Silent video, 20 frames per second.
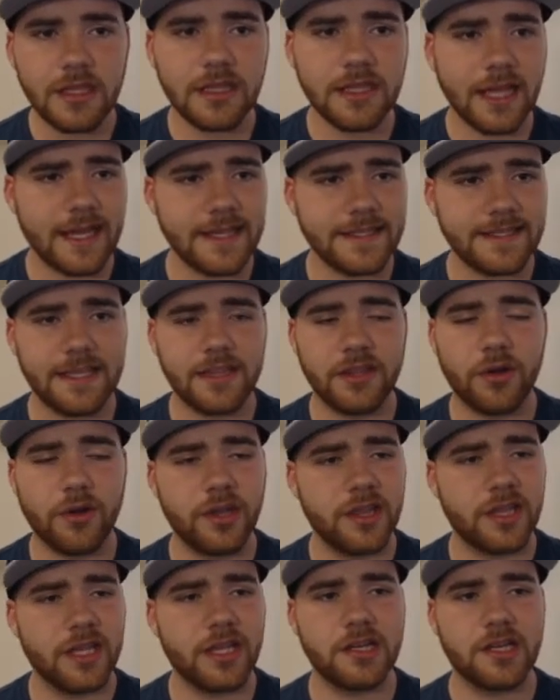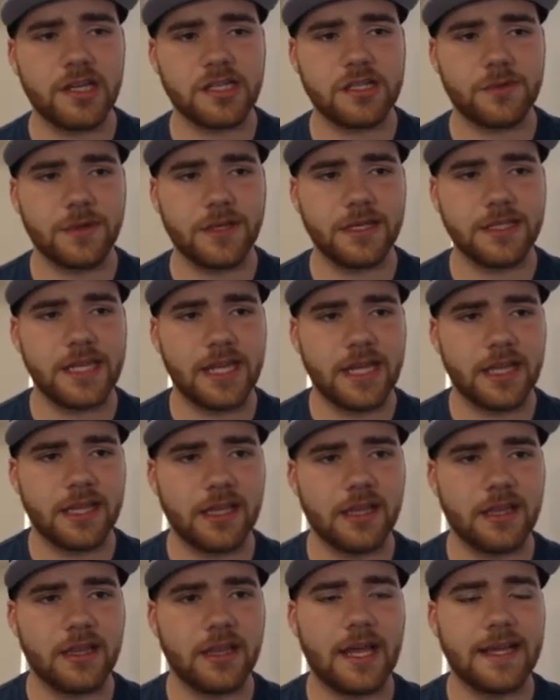Like I said, the only thing it doesn't really
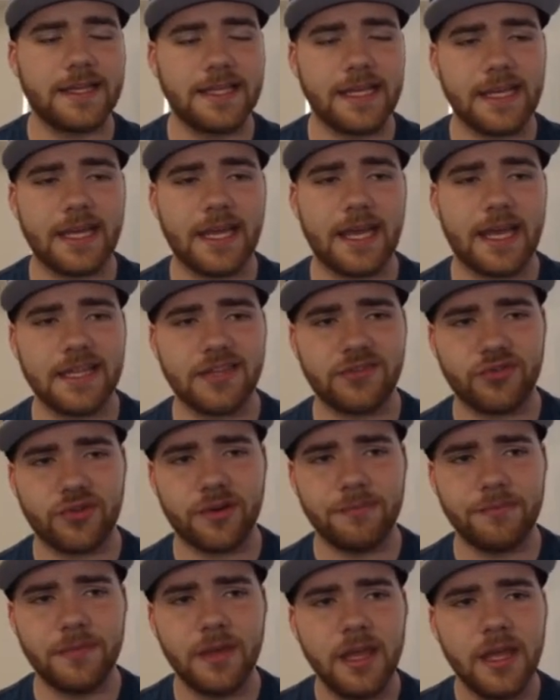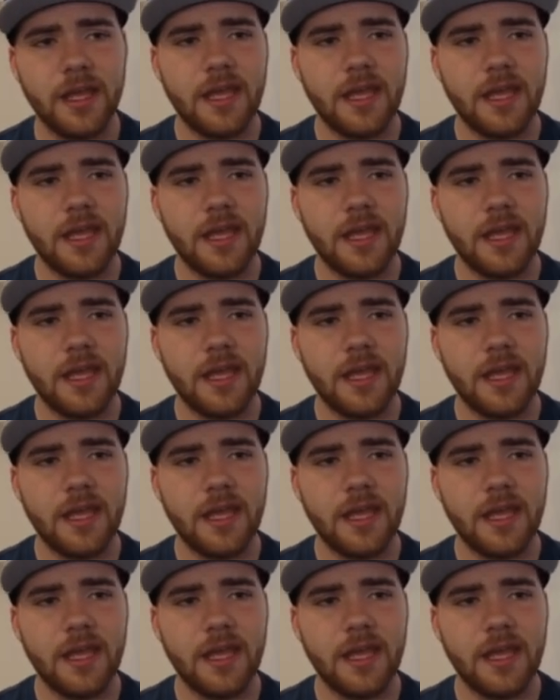taking hits from